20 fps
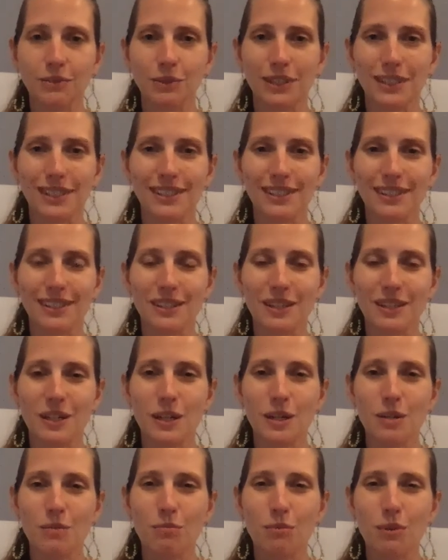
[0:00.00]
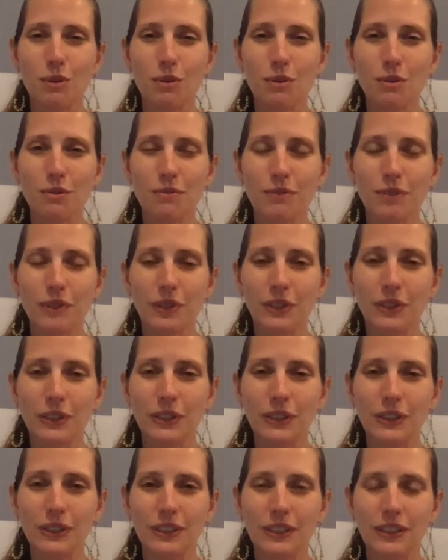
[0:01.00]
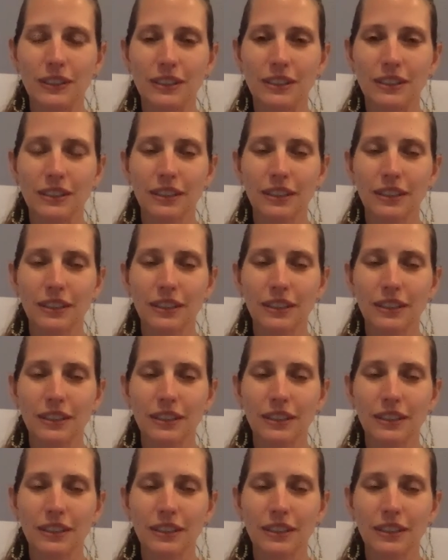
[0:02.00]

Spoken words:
with beautiful,